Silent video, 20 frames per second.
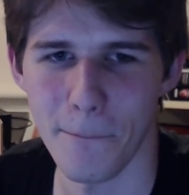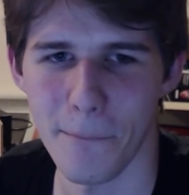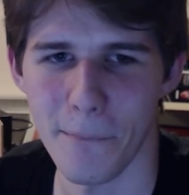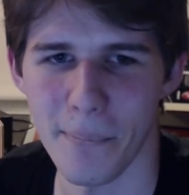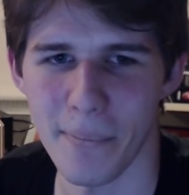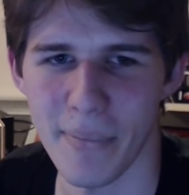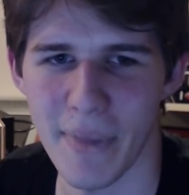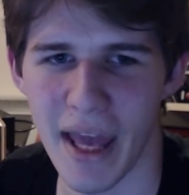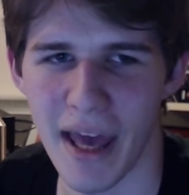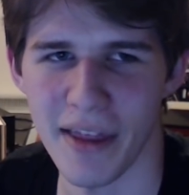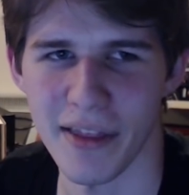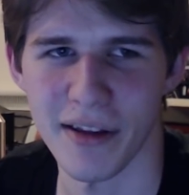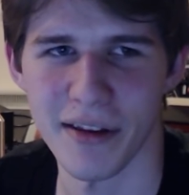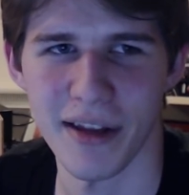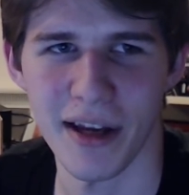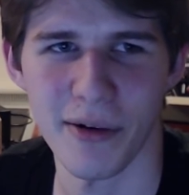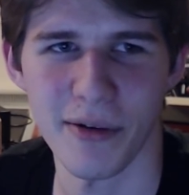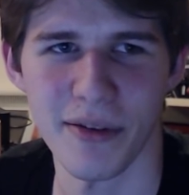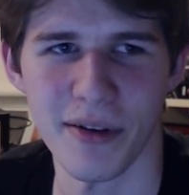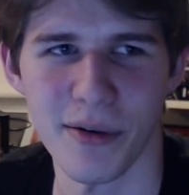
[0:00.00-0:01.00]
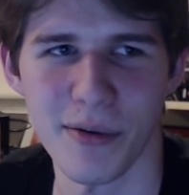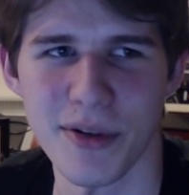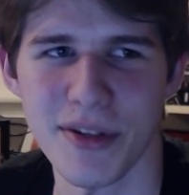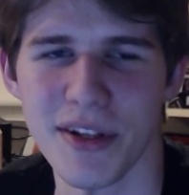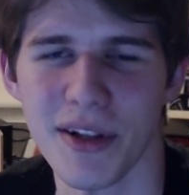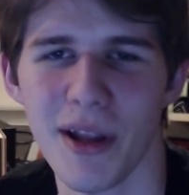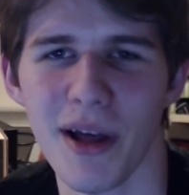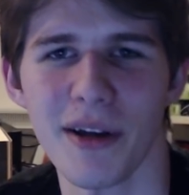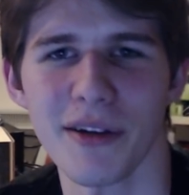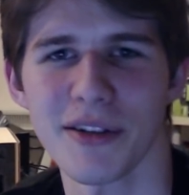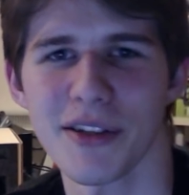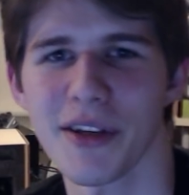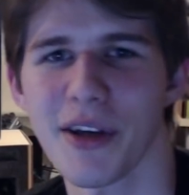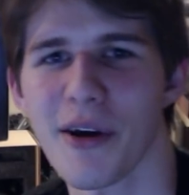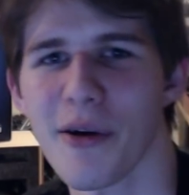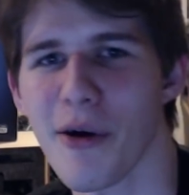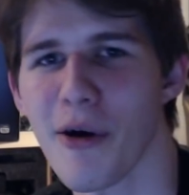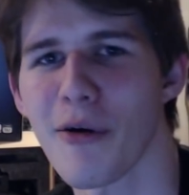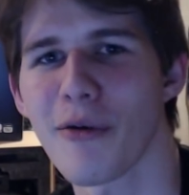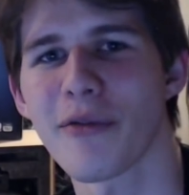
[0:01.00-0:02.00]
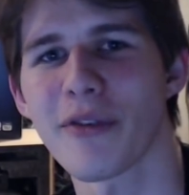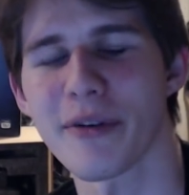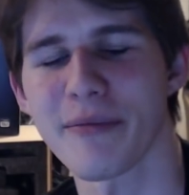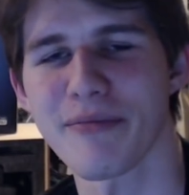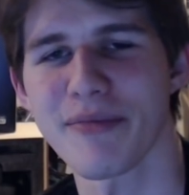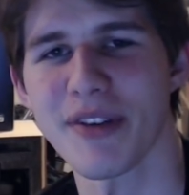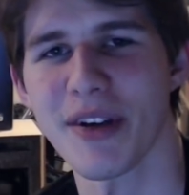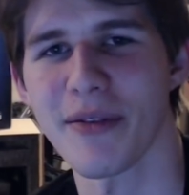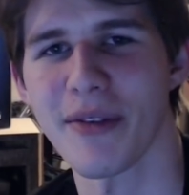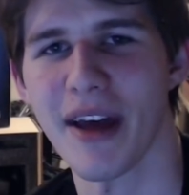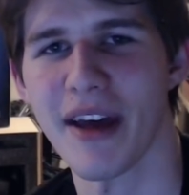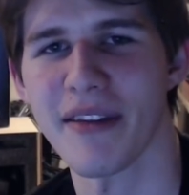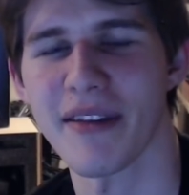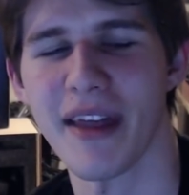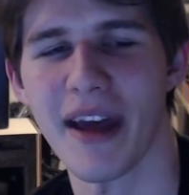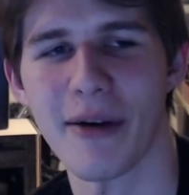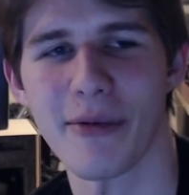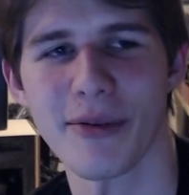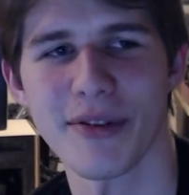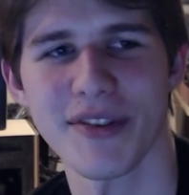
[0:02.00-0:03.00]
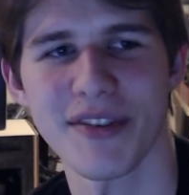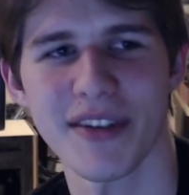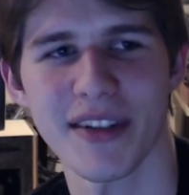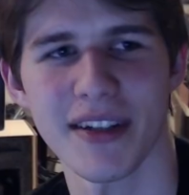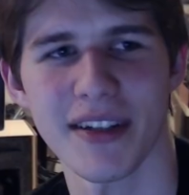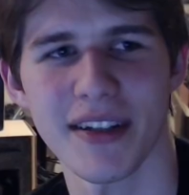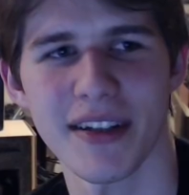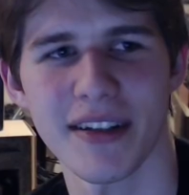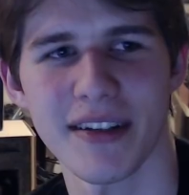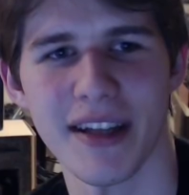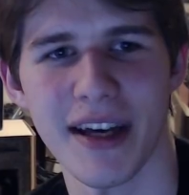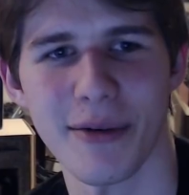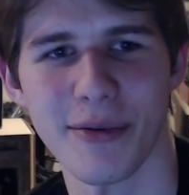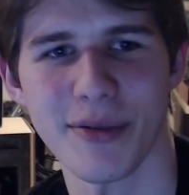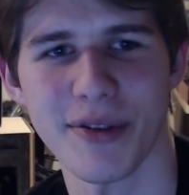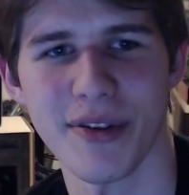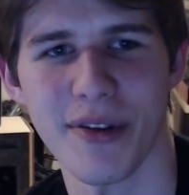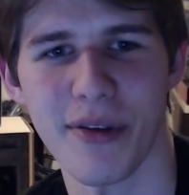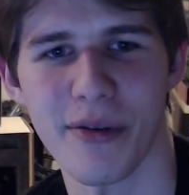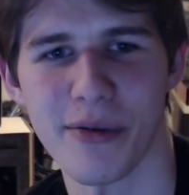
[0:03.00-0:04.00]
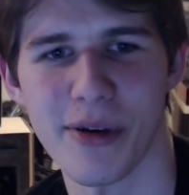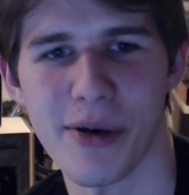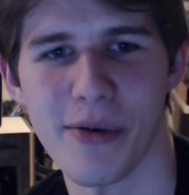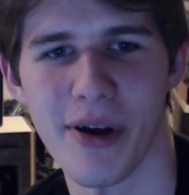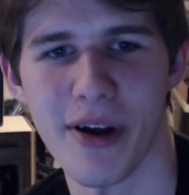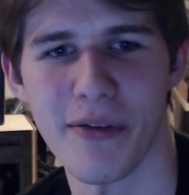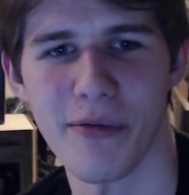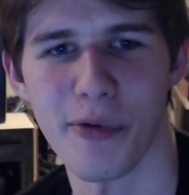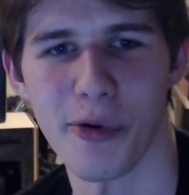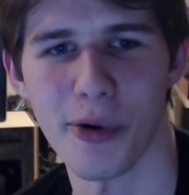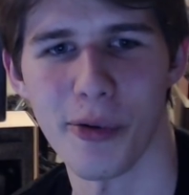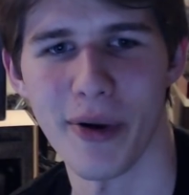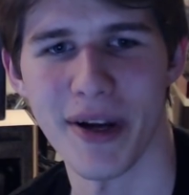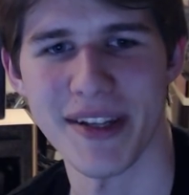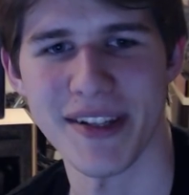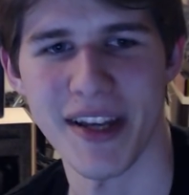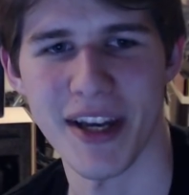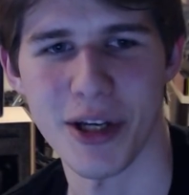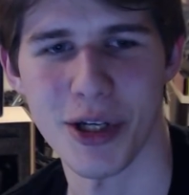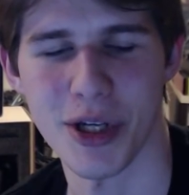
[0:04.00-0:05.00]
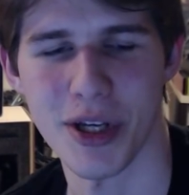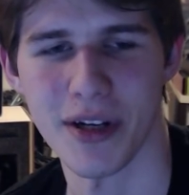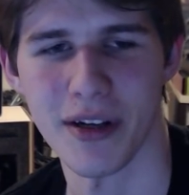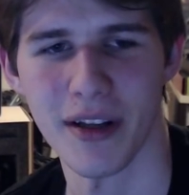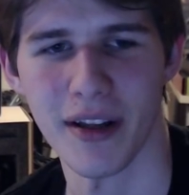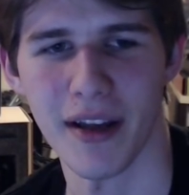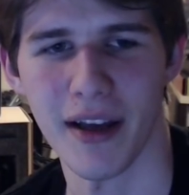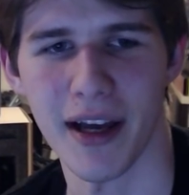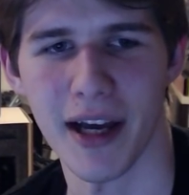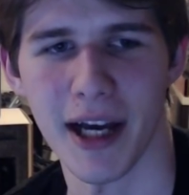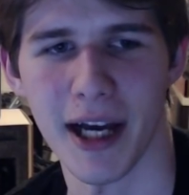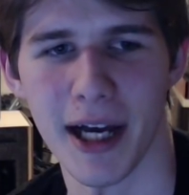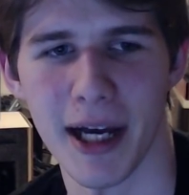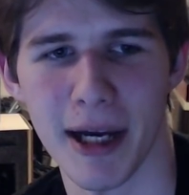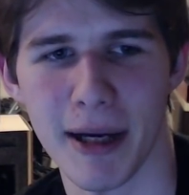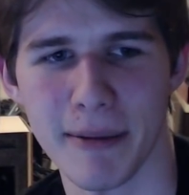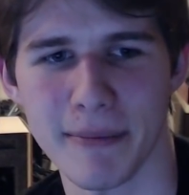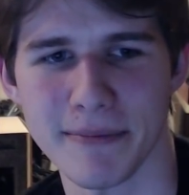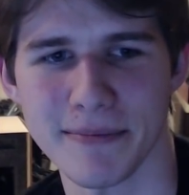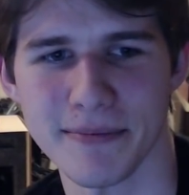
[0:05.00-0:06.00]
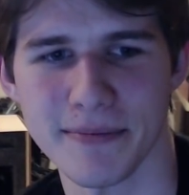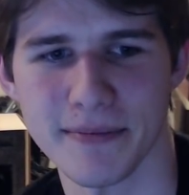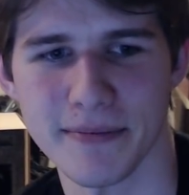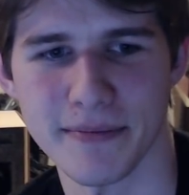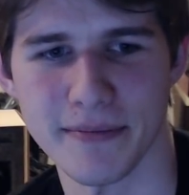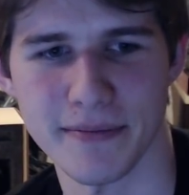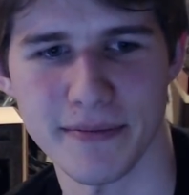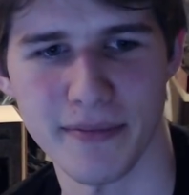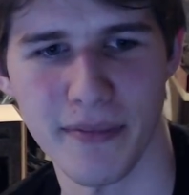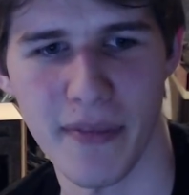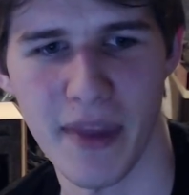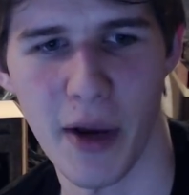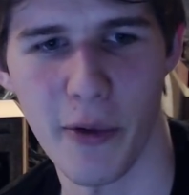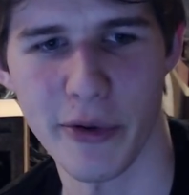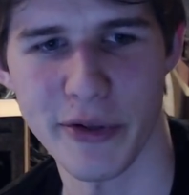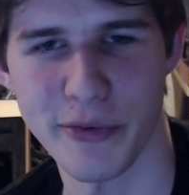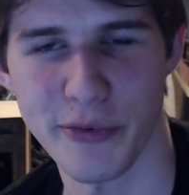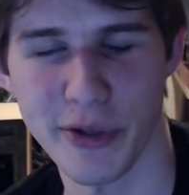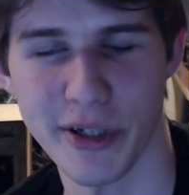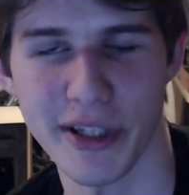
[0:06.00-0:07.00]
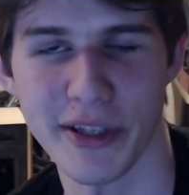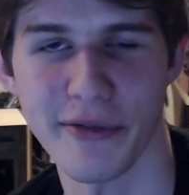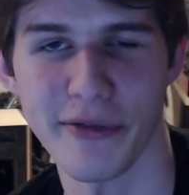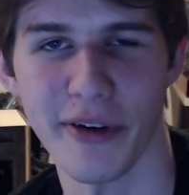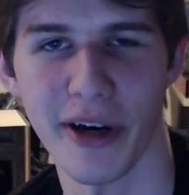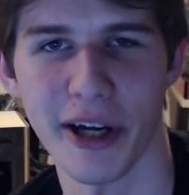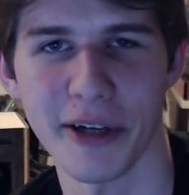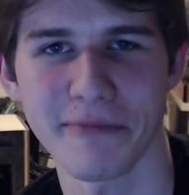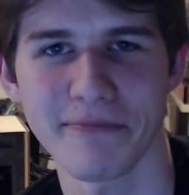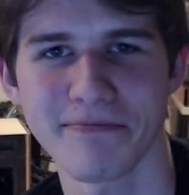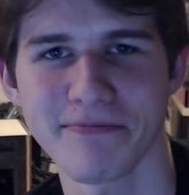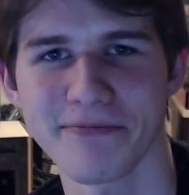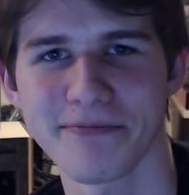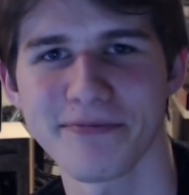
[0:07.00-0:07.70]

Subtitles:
yeah, there was a lot to go over. So that was the 3-way 4-way session. It was really fun.